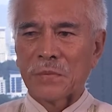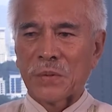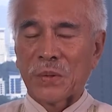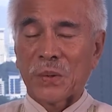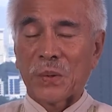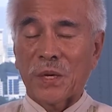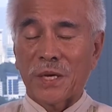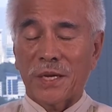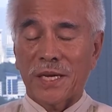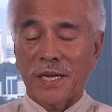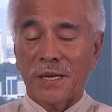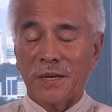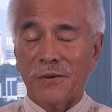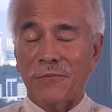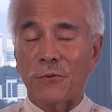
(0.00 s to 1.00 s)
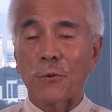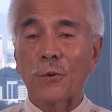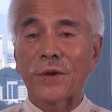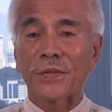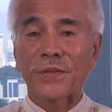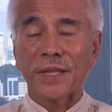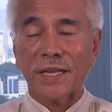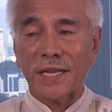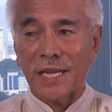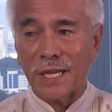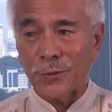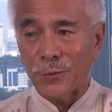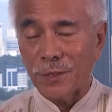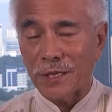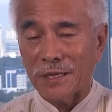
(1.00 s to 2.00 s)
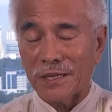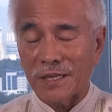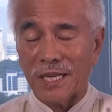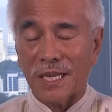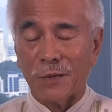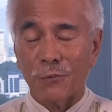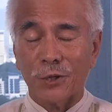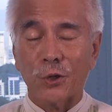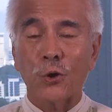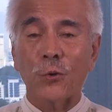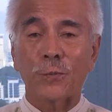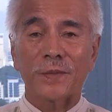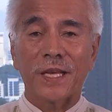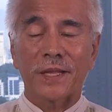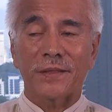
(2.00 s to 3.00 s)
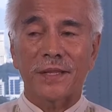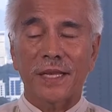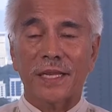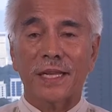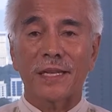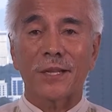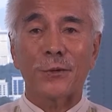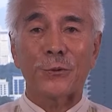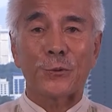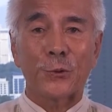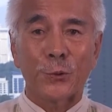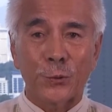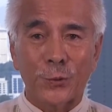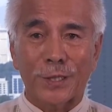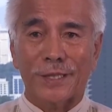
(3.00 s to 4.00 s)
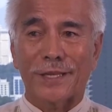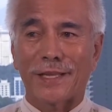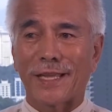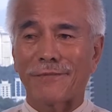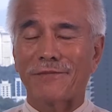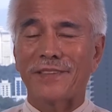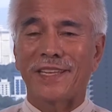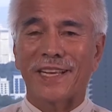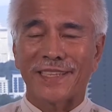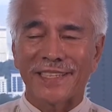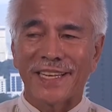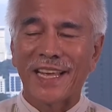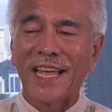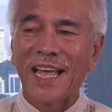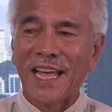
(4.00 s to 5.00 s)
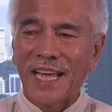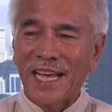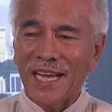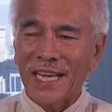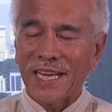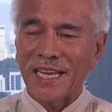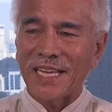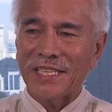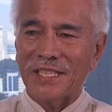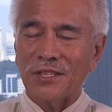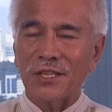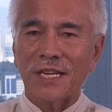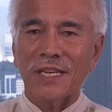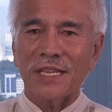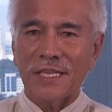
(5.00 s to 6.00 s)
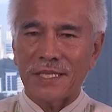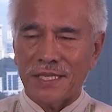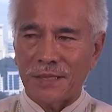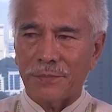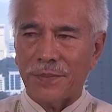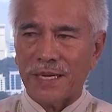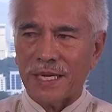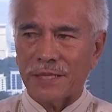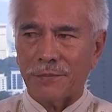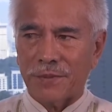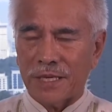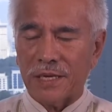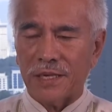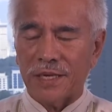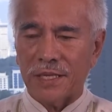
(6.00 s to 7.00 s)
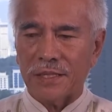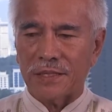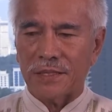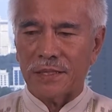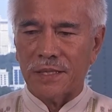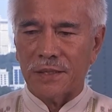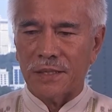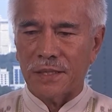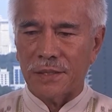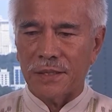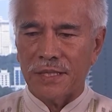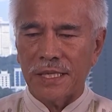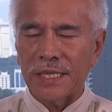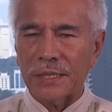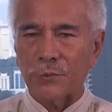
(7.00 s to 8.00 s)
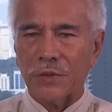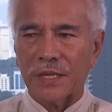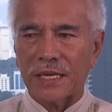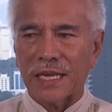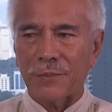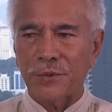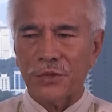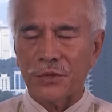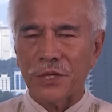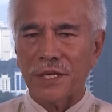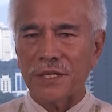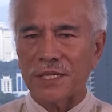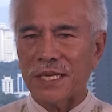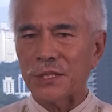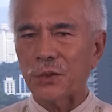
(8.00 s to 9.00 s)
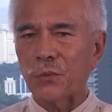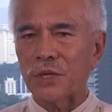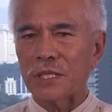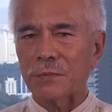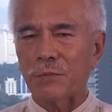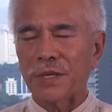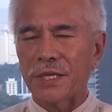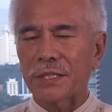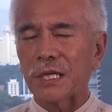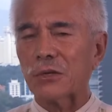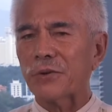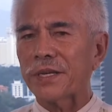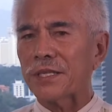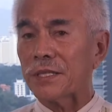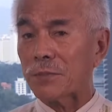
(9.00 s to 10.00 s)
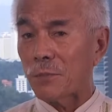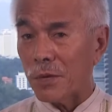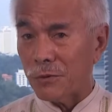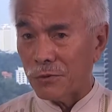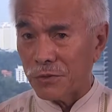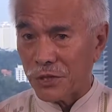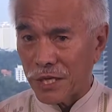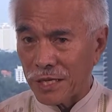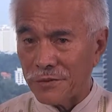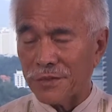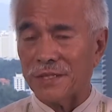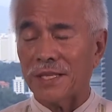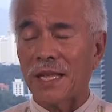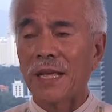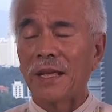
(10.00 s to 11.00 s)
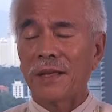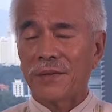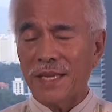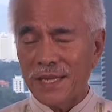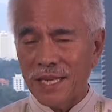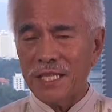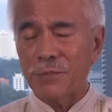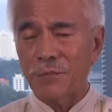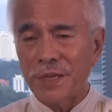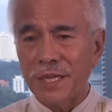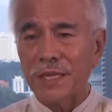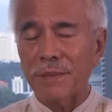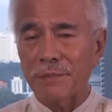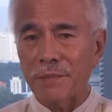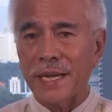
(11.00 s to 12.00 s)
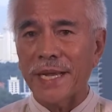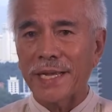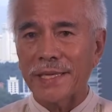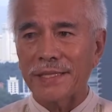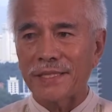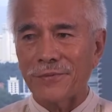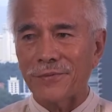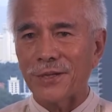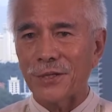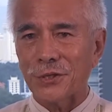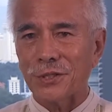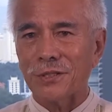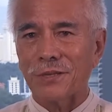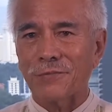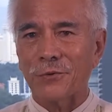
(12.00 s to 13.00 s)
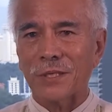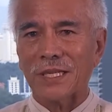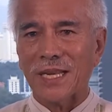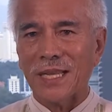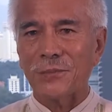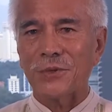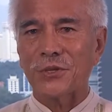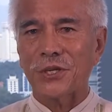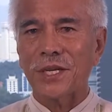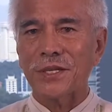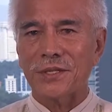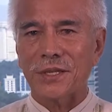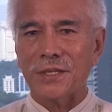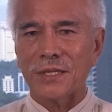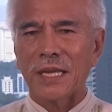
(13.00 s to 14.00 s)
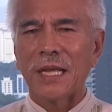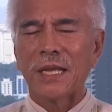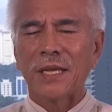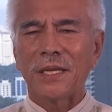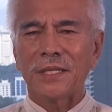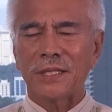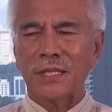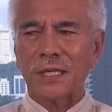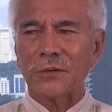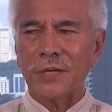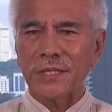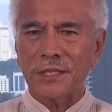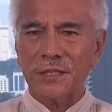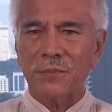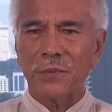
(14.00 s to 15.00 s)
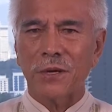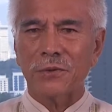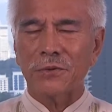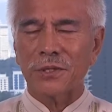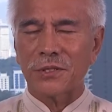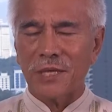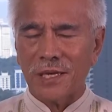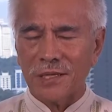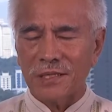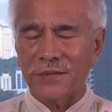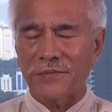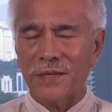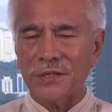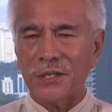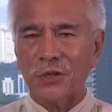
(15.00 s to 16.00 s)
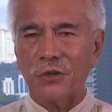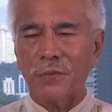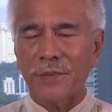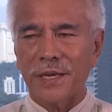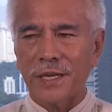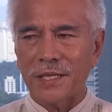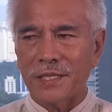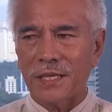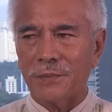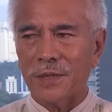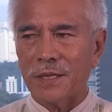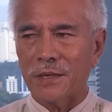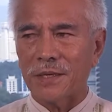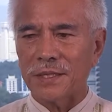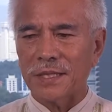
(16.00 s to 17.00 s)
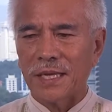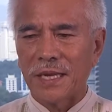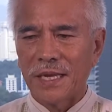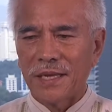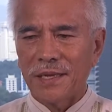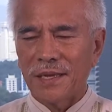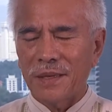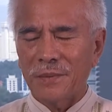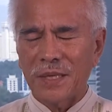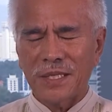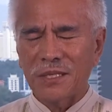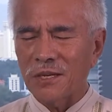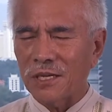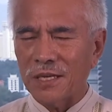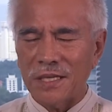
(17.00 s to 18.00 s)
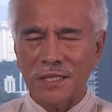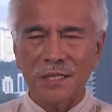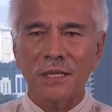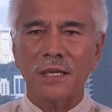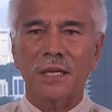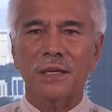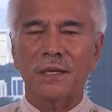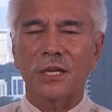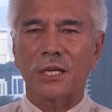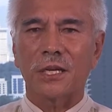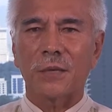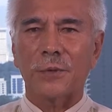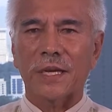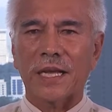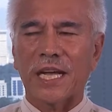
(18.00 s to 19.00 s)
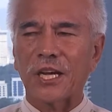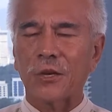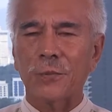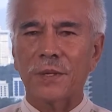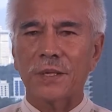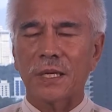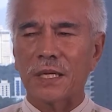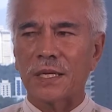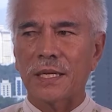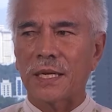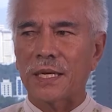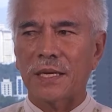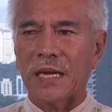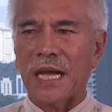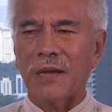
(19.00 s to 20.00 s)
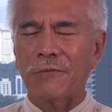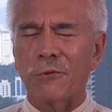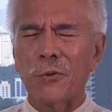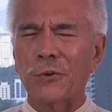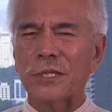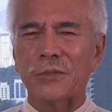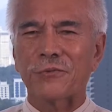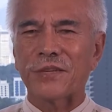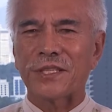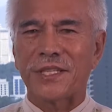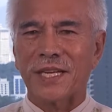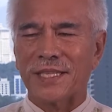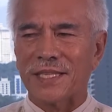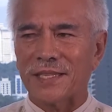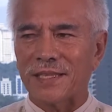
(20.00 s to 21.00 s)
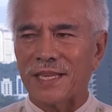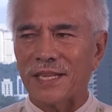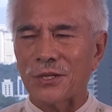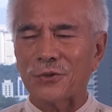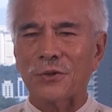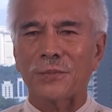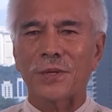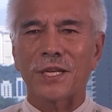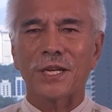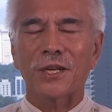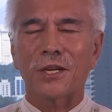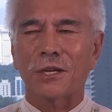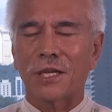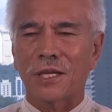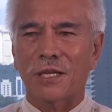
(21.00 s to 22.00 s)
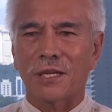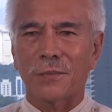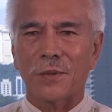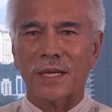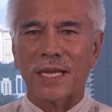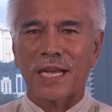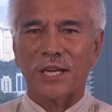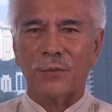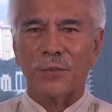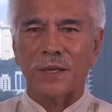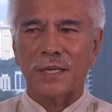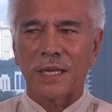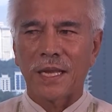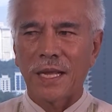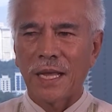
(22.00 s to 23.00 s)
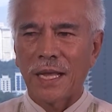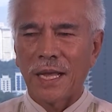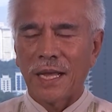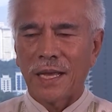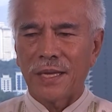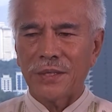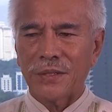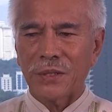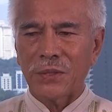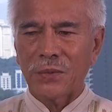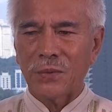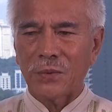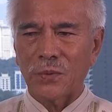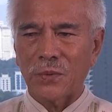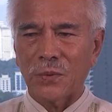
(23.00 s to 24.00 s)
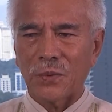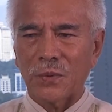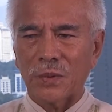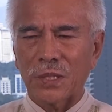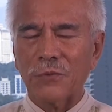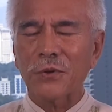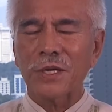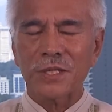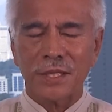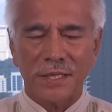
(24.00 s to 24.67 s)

Well, for one thing, I would hope that they can undo what they have done. It's not an easy path, but dealing with climate change has always been the greatest moral challenge. Yeah. That has been my definition of what climate change is. It's the greatest moral challenge facing humanity, because It's not an economic argument, and I've always rejected that it should be an economic argument. And so the question